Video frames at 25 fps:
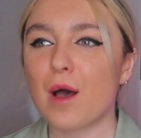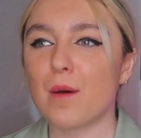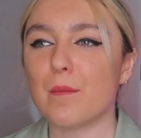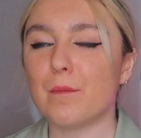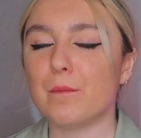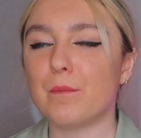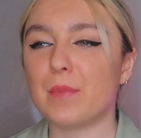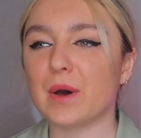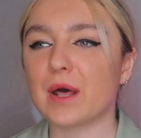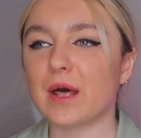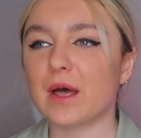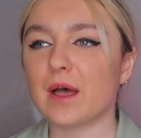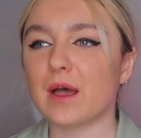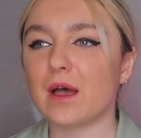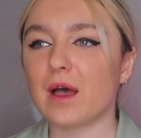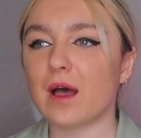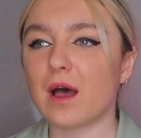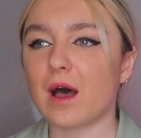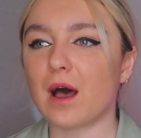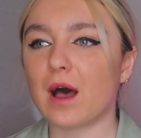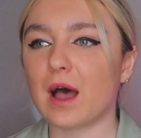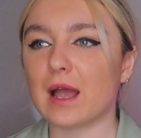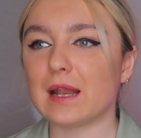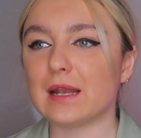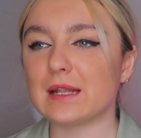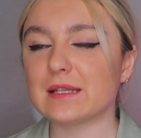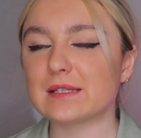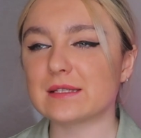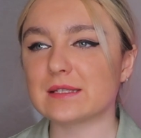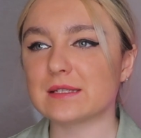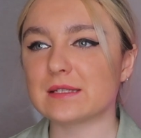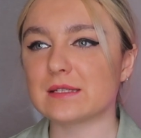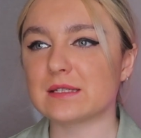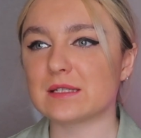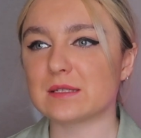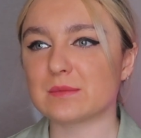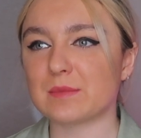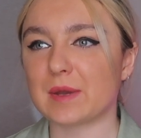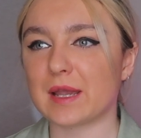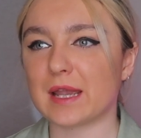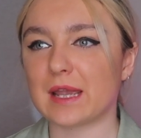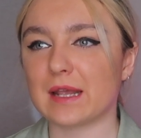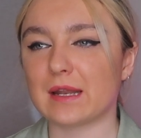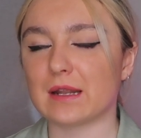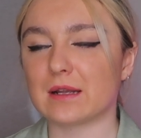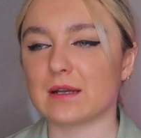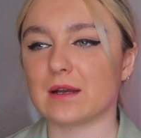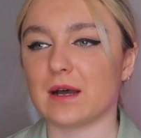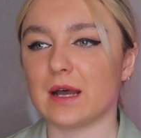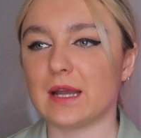But I listened to my
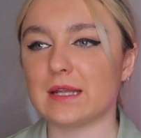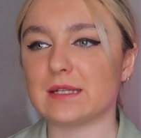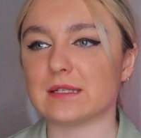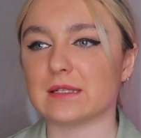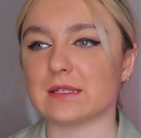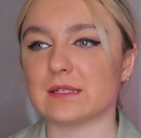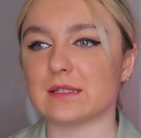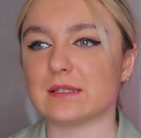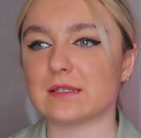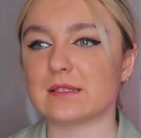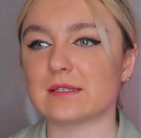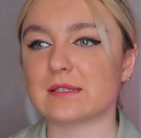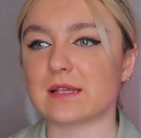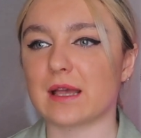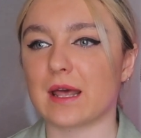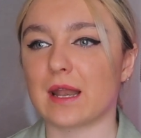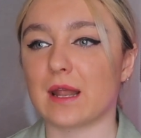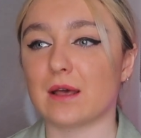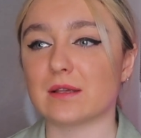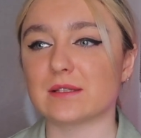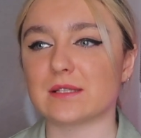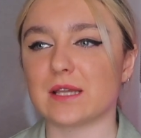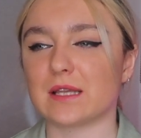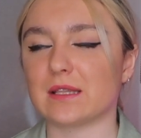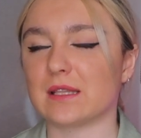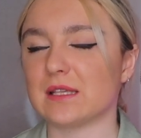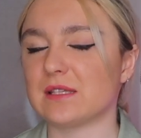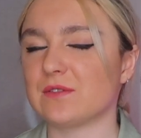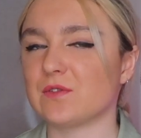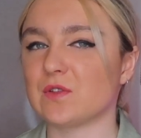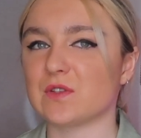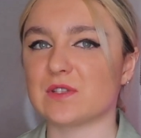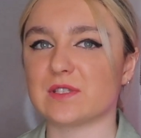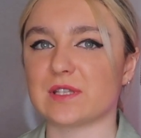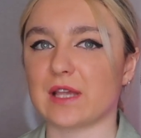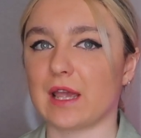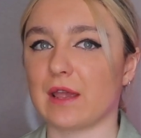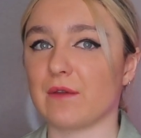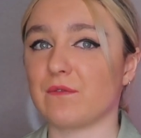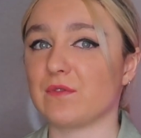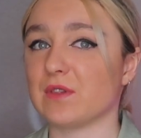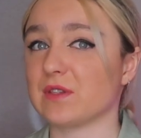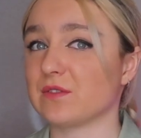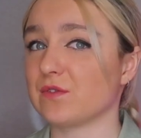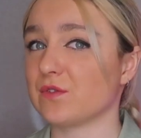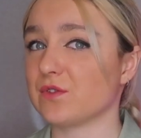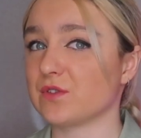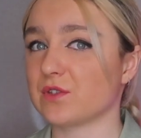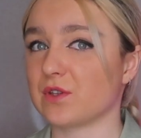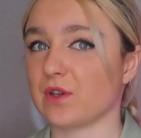inner guidance and I was like, this was safe,
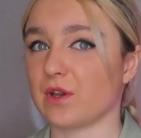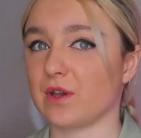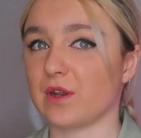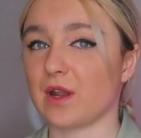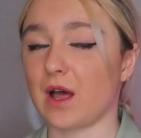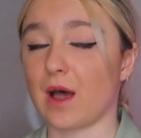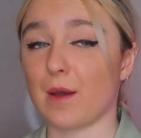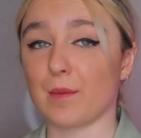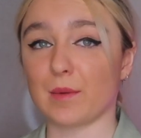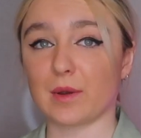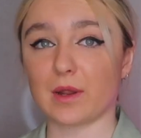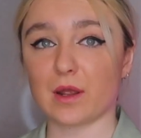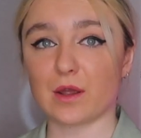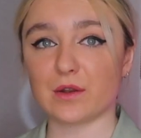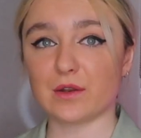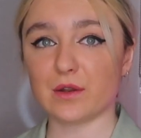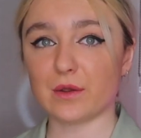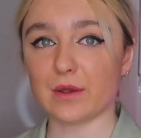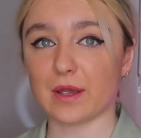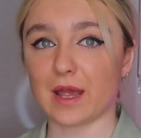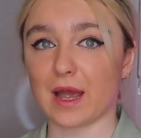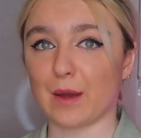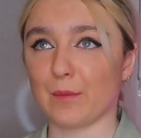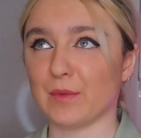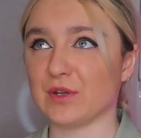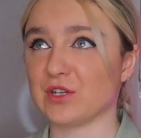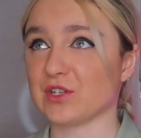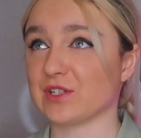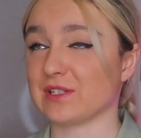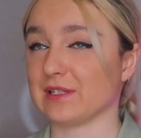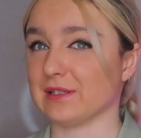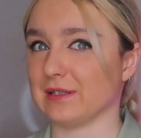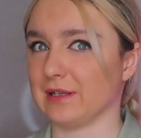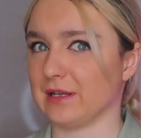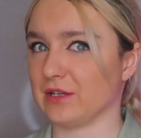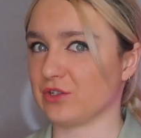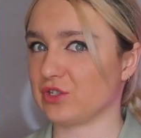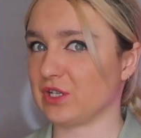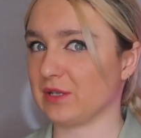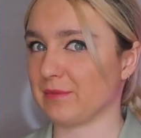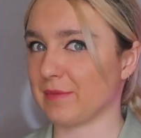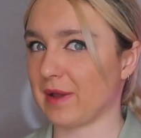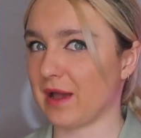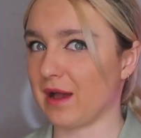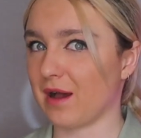this was good, I'm gonna go do it. And we just literally met